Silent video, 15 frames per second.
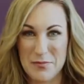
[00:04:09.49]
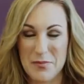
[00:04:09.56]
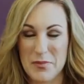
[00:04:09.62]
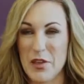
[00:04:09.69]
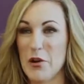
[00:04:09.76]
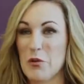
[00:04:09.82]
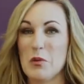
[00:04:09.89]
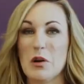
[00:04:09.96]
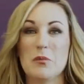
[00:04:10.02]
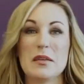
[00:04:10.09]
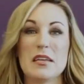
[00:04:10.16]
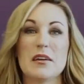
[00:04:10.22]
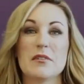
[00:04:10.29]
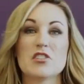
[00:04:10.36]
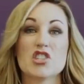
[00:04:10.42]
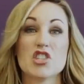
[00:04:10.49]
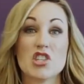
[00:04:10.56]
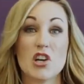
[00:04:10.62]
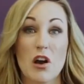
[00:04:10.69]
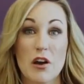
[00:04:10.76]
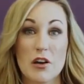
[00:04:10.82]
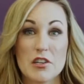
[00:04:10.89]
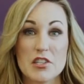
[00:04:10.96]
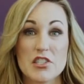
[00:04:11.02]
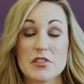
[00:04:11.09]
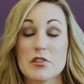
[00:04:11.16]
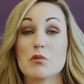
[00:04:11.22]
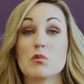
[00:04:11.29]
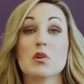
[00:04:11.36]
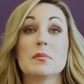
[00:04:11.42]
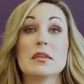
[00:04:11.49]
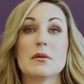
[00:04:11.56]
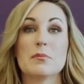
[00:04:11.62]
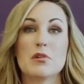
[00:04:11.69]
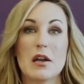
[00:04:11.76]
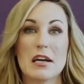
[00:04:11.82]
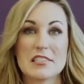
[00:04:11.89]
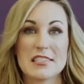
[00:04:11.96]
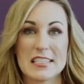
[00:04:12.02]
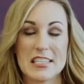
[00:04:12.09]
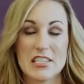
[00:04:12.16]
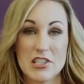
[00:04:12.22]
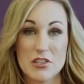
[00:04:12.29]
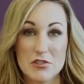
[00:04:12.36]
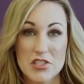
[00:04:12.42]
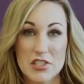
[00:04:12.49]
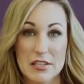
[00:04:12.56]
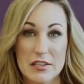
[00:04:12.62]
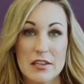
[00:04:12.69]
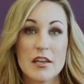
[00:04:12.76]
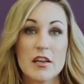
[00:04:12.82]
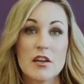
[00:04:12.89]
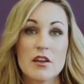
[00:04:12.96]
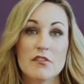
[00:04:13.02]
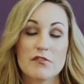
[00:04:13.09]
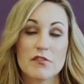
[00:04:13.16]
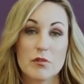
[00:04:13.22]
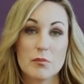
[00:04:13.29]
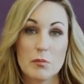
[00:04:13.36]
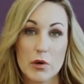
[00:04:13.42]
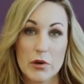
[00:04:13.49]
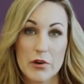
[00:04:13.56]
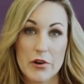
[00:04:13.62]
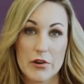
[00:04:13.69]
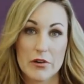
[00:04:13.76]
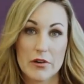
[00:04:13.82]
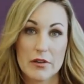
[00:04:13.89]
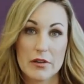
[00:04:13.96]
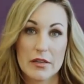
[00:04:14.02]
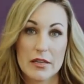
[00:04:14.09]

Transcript: there will be a charge, there will be a prosecution for murder